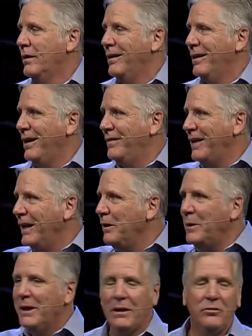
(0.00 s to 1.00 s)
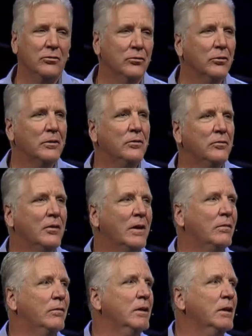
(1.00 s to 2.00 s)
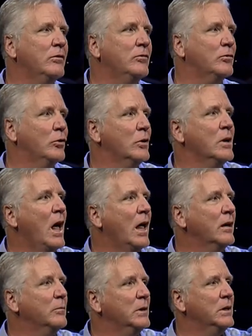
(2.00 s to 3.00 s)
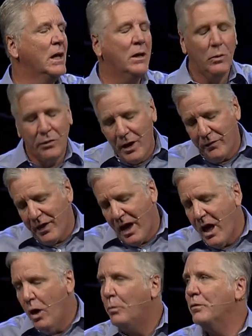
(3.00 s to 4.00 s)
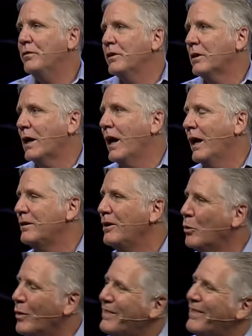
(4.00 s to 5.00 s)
And the enemy nations looked and said, this could not have been done without the help of their God. You know what?